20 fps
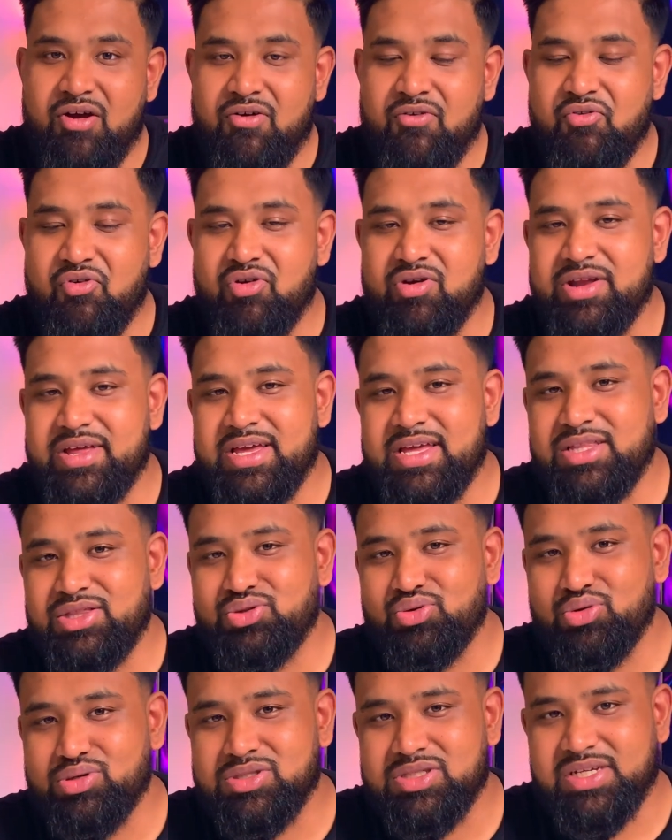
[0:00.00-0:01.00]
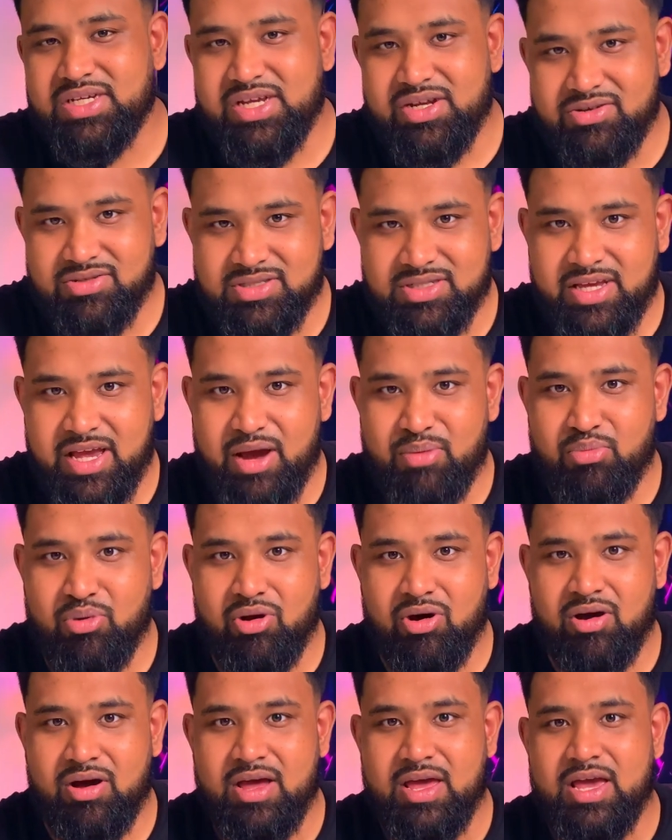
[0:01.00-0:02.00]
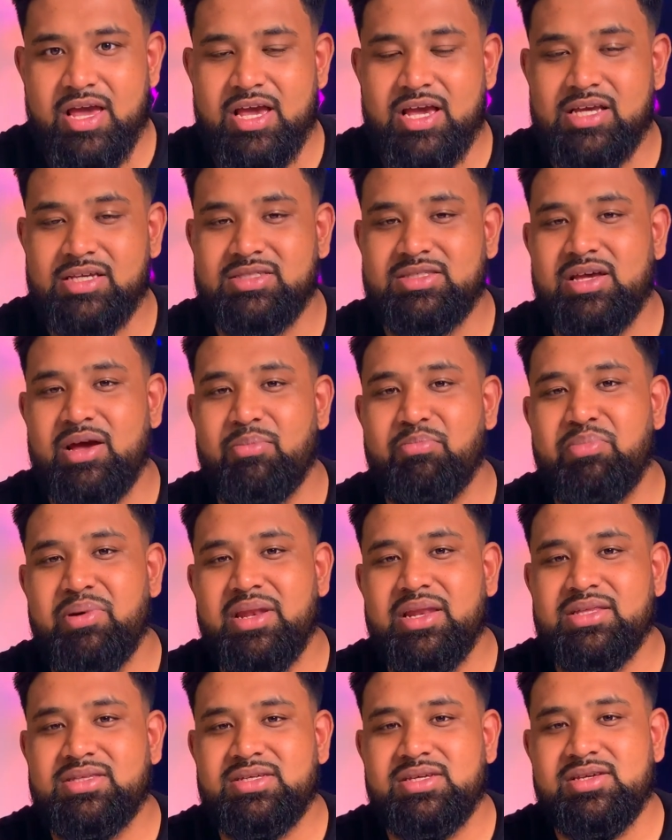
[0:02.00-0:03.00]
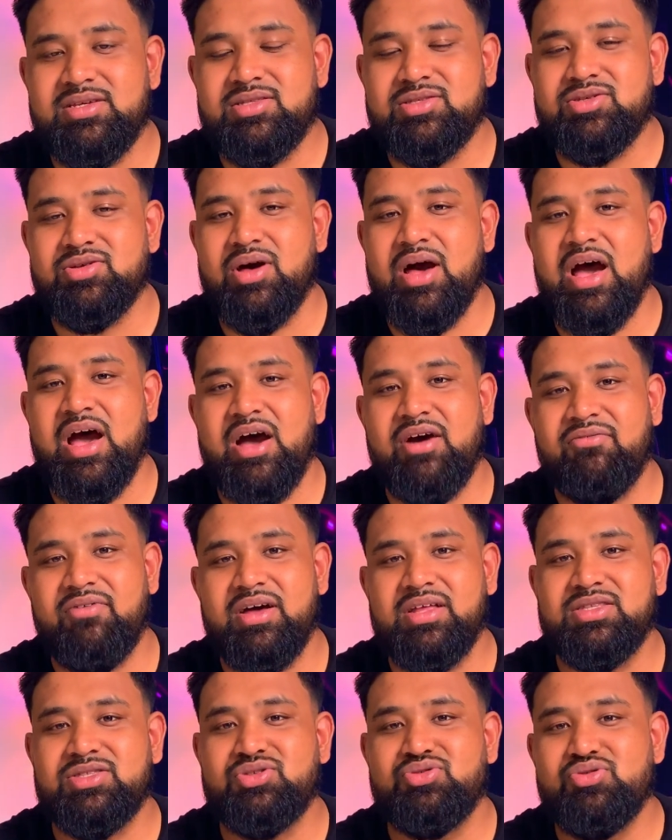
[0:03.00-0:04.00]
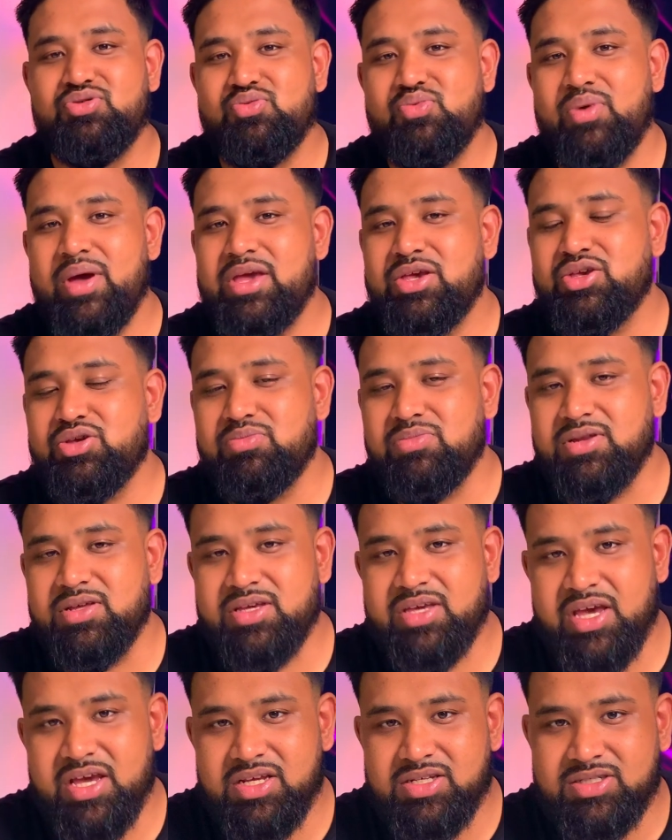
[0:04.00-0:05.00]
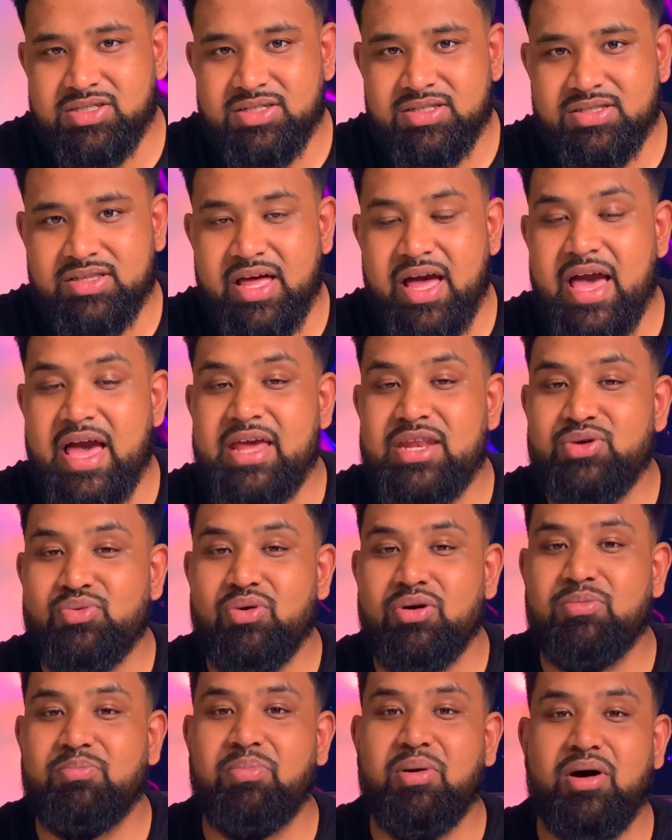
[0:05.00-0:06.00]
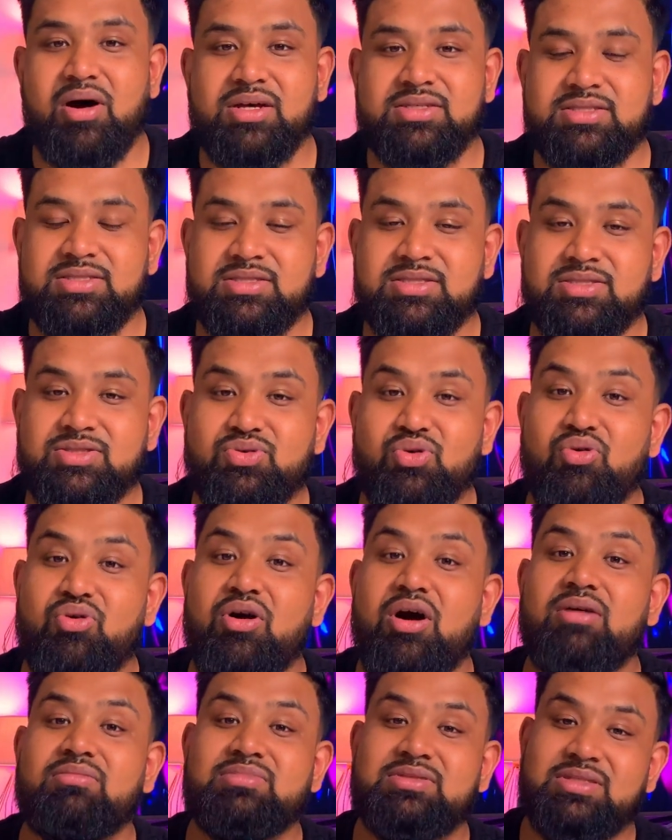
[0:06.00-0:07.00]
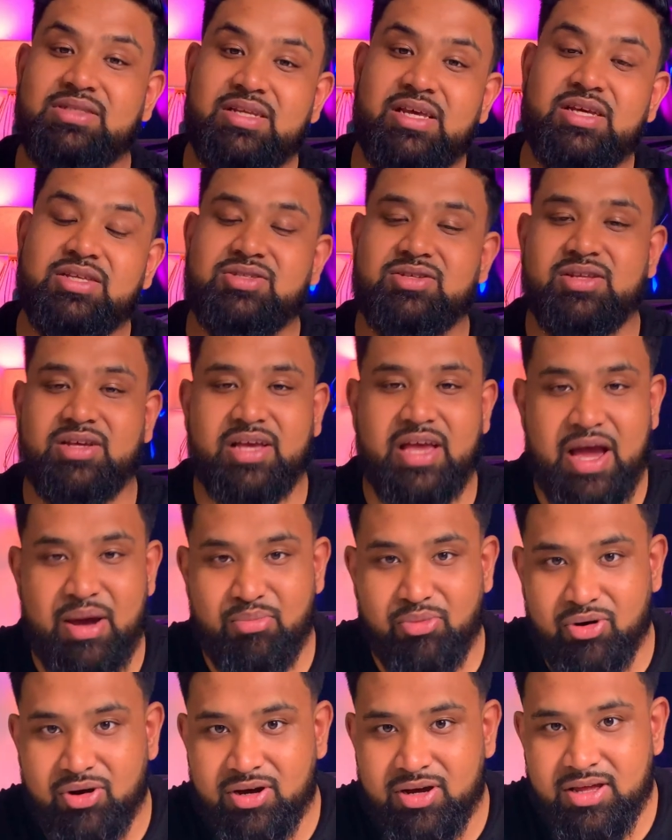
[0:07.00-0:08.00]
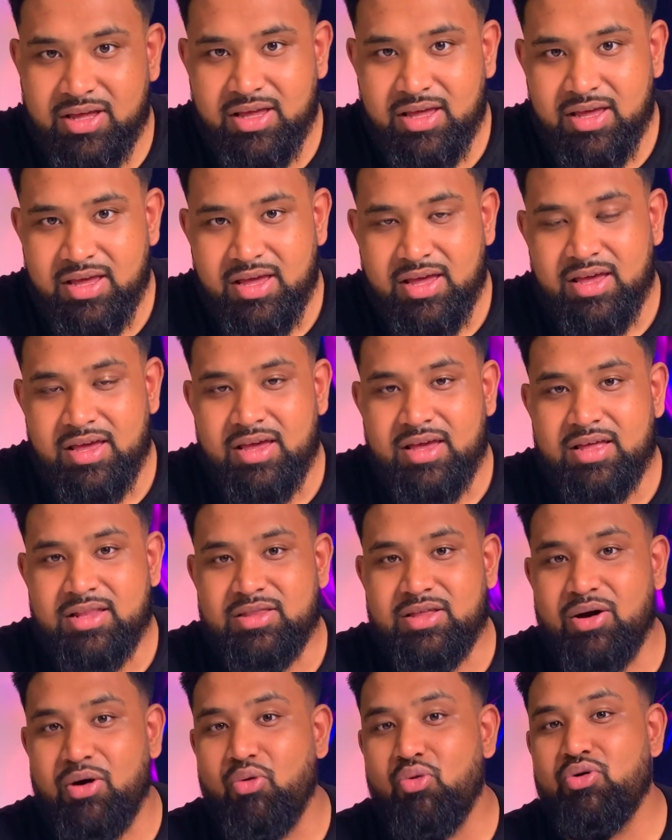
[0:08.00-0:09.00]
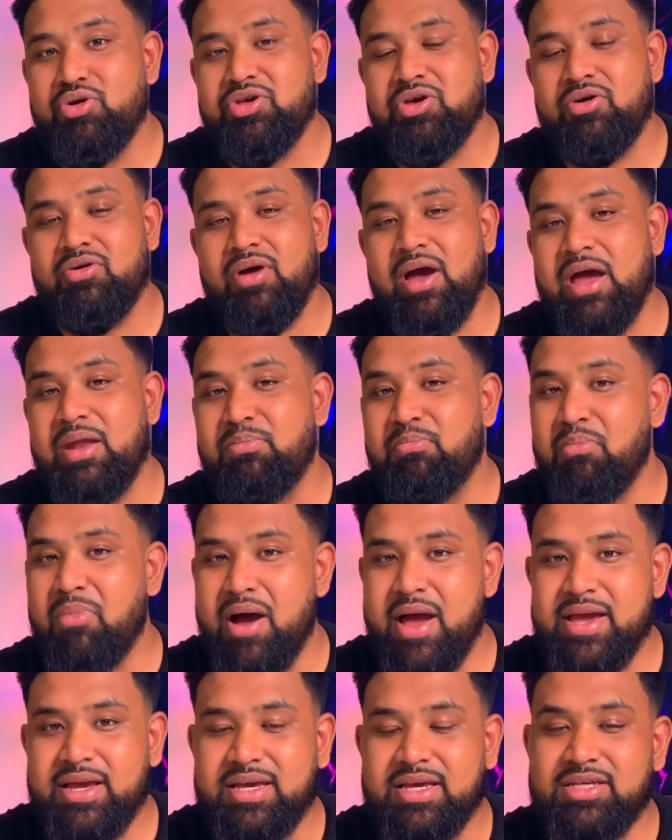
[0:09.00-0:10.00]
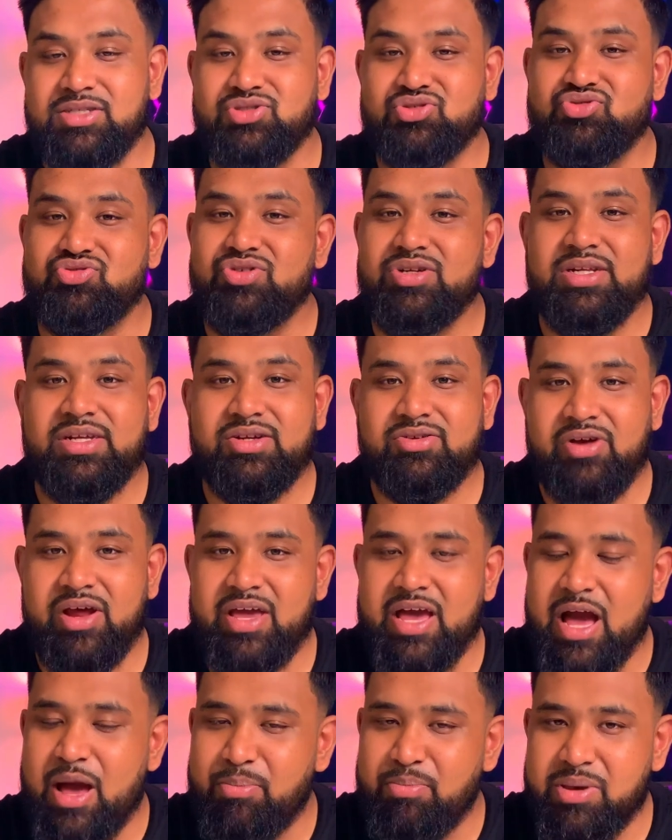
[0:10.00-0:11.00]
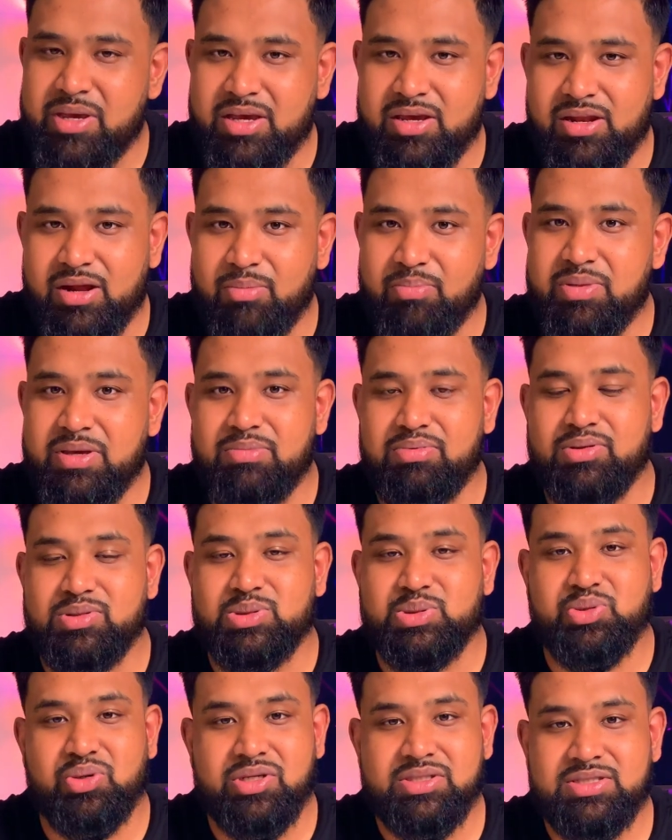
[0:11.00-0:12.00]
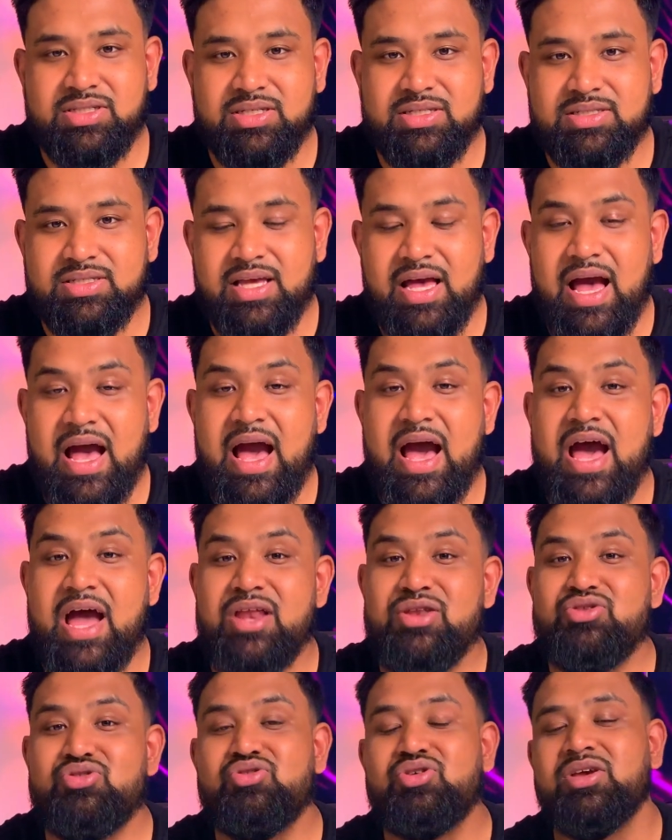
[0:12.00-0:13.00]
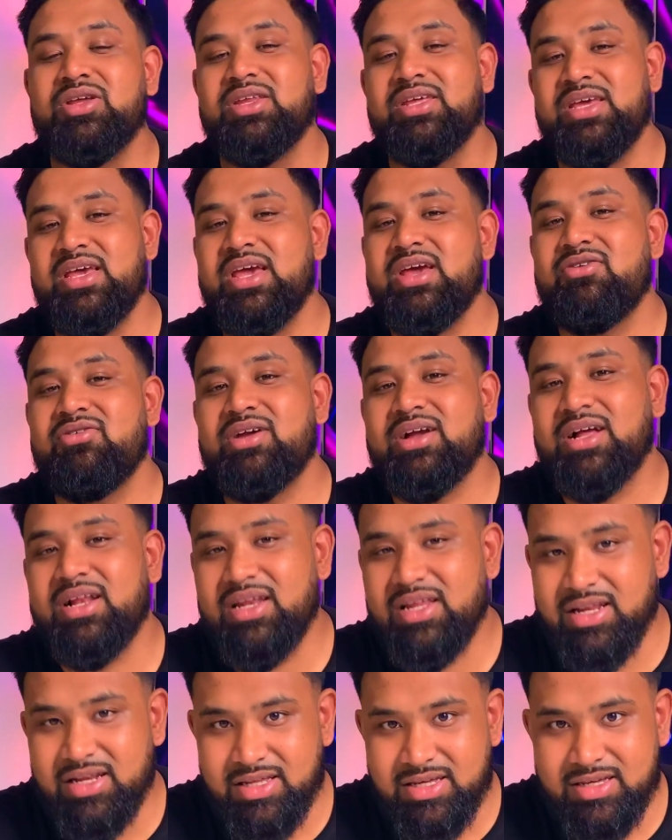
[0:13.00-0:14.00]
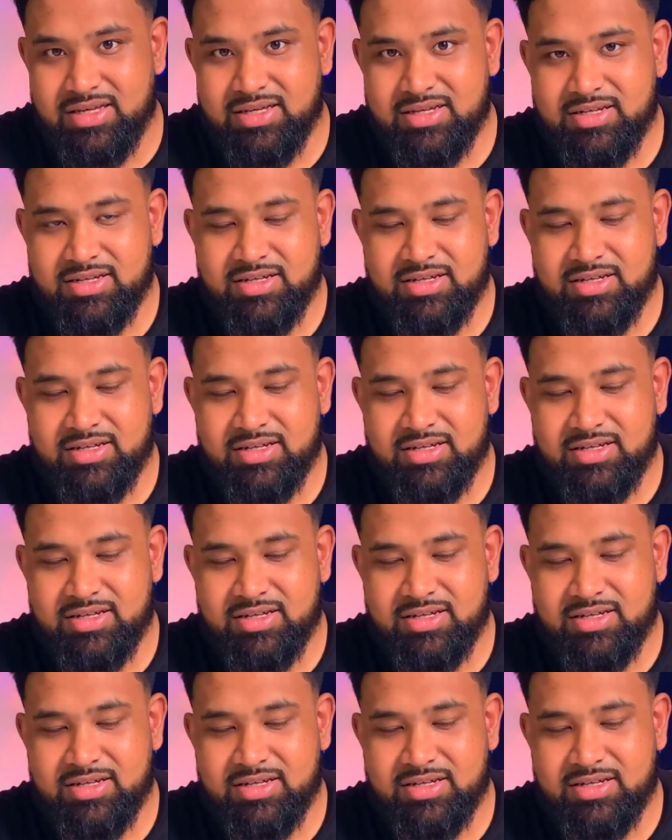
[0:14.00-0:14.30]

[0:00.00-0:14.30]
for an indoor security camera is the ability to have a two-way communication that anyone passes or comes near to the camera. The audio and mic is really great at picking up people's voices and you can hear it clearly.